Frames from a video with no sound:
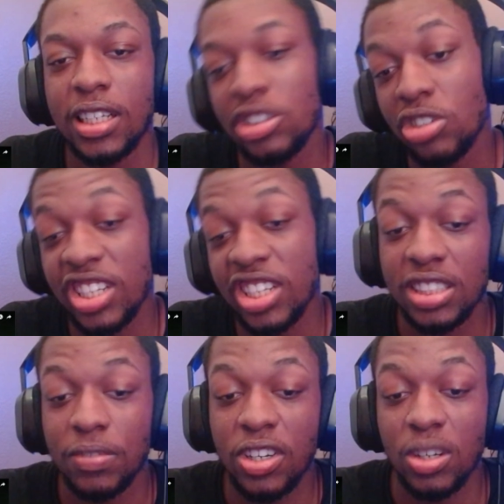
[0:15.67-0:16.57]
Let's go get into this
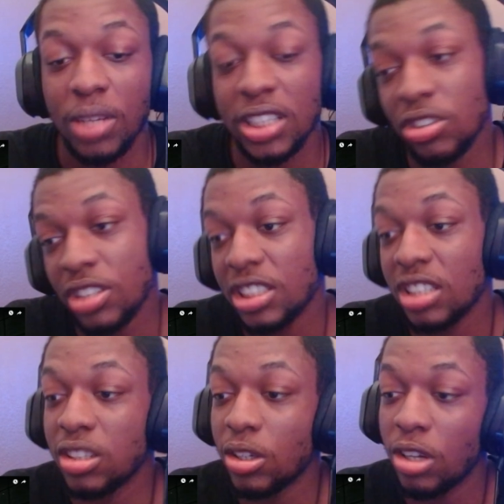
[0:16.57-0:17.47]
video, man. Let's go get into this
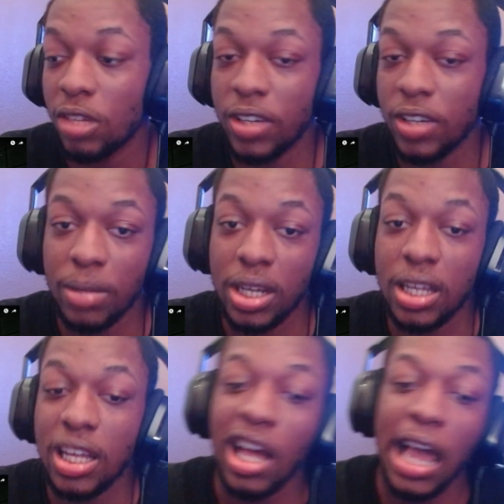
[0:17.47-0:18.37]
Lil Durk video, man.
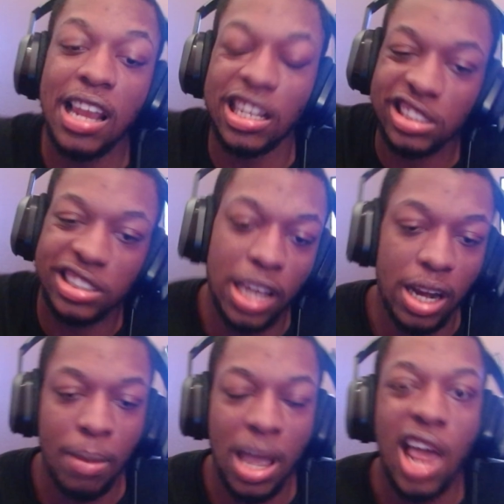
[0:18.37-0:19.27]
Let's get it,
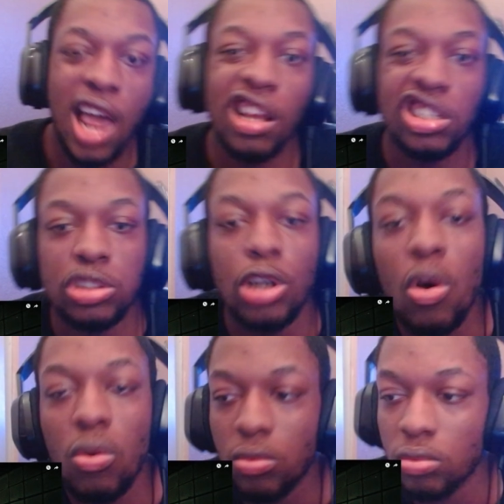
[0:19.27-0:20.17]
man. Let's go.
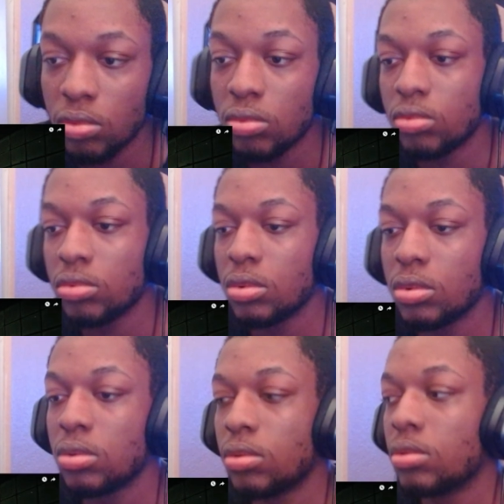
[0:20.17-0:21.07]

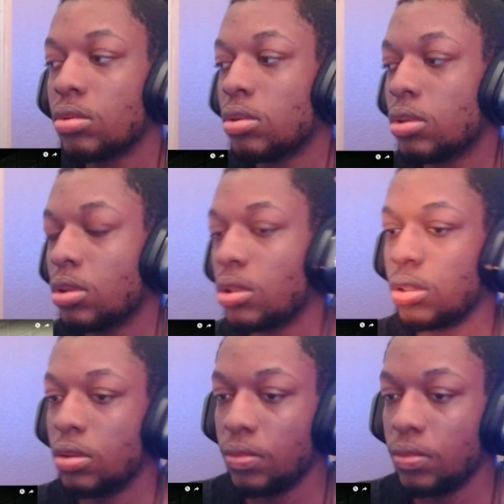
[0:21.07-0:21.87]
Jay production.